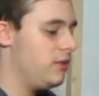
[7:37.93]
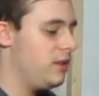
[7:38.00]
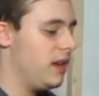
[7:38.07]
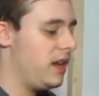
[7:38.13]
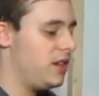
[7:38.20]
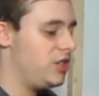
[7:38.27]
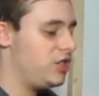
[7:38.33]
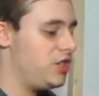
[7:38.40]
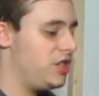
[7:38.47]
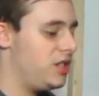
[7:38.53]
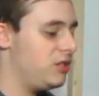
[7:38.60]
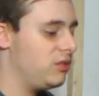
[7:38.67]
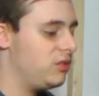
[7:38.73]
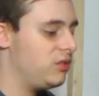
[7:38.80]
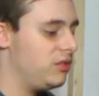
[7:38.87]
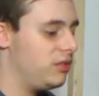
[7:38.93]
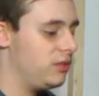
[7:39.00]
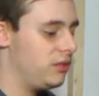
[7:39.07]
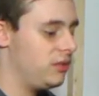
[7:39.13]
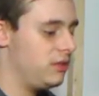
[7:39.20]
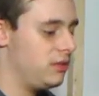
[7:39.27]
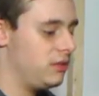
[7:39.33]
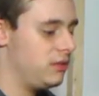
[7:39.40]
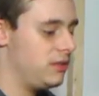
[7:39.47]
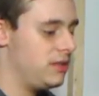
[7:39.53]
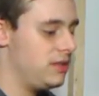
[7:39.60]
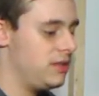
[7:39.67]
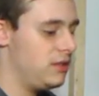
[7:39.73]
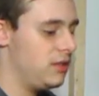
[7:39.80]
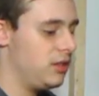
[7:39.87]
a shield
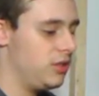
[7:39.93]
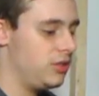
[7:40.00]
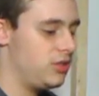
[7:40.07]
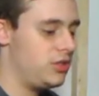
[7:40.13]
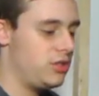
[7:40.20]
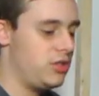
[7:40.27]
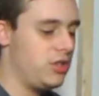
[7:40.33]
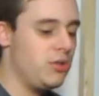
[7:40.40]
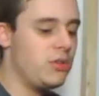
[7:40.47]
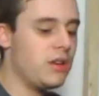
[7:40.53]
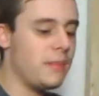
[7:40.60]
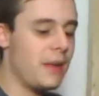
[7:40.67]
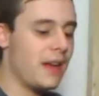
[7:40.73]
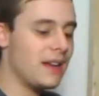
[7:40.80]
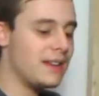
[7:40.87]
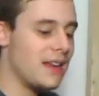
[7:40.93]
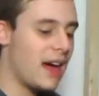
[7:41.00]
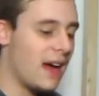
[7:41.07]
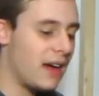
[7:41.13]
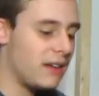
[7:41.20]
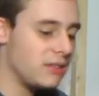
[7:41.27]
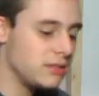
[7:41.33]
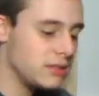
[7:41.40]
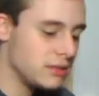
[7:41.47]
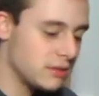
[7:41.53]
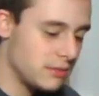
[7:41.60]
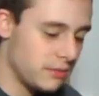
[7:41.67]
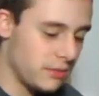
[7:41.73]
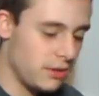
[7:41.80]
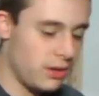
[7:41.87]
or 2 command dials.
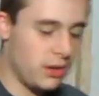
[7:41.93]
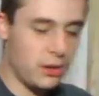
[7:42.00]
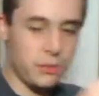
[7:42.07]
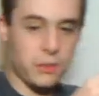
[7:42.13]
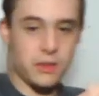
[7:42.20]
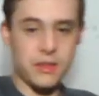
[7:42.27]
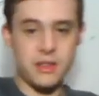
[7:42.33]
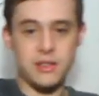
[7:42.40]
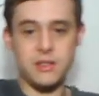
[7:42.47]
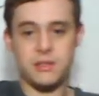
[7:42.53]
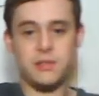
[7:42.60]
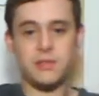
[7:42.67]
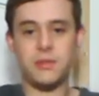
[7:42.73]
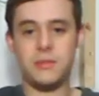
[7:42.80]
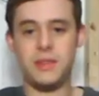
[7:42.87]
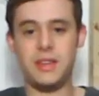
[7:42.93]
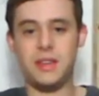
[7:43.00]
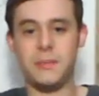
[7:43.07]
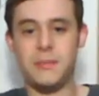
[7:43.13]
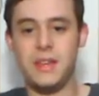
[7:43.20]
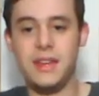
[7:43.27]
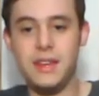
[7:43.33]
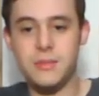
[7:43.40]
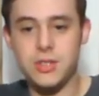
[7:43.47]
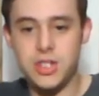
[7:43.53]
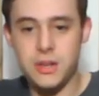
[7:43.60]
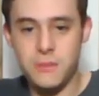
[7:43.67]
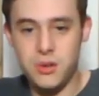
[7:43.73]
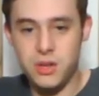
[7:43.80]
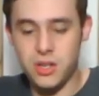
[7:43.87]
With it, due to it being a medium
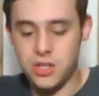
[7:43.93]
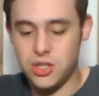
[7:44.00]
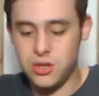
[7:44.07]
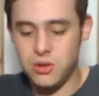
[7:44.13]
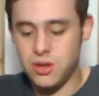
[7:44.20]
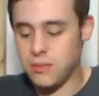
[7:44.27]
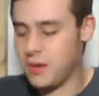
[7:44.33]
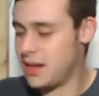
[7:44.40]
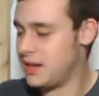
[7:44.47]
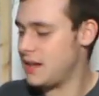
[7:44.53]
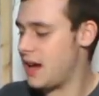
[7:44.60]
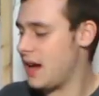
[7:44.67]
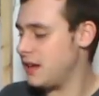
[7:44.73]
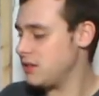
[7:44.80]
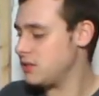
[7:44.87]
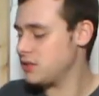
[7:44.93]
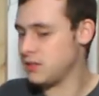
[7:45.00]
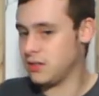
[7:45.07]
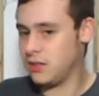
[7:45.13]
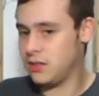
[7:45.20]
ship, you get 2 command dials.